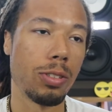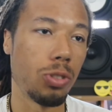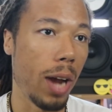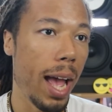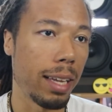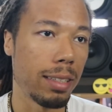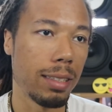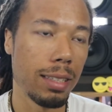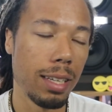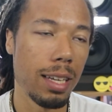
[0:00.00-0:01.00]

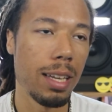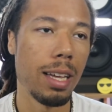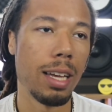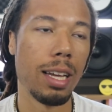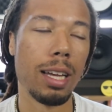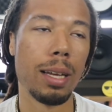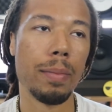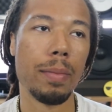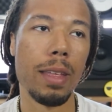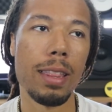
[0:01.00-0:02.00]
tracks.
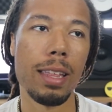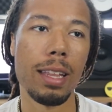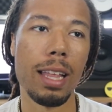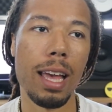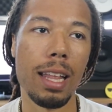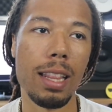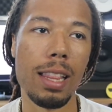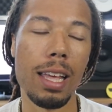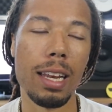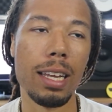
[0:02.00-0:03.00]
They think that
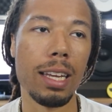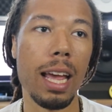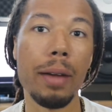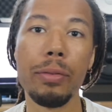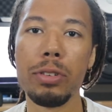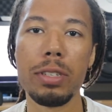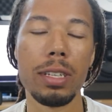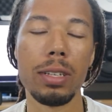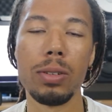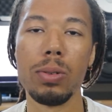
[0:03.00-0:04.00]
they need every
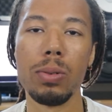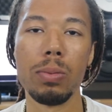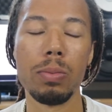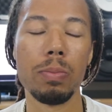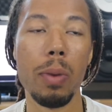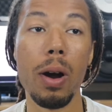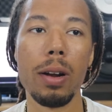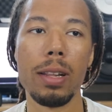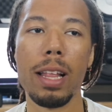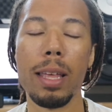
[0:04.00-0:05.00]
single
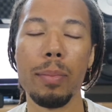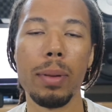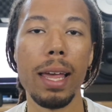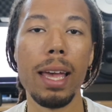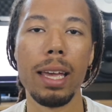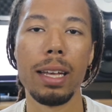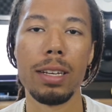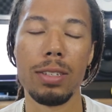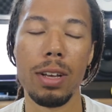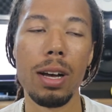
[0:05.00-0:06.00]
part that they play in
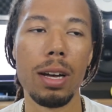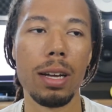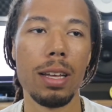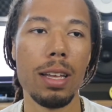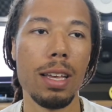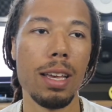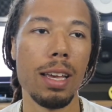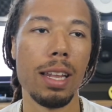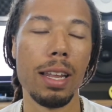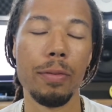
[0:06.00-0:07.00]
a song,
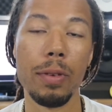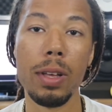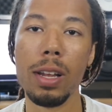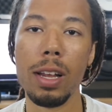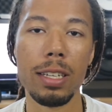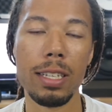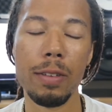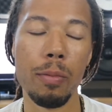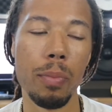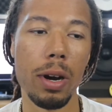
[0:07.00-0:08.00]
and they feel all these
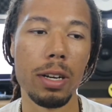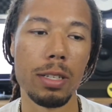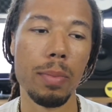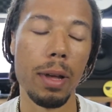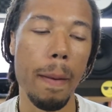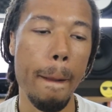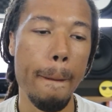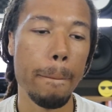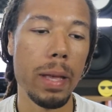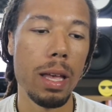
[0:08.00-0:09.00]
different parts. But
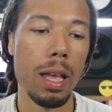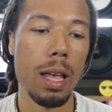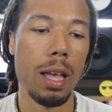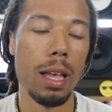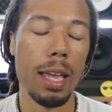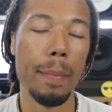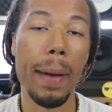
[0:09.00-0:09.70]
in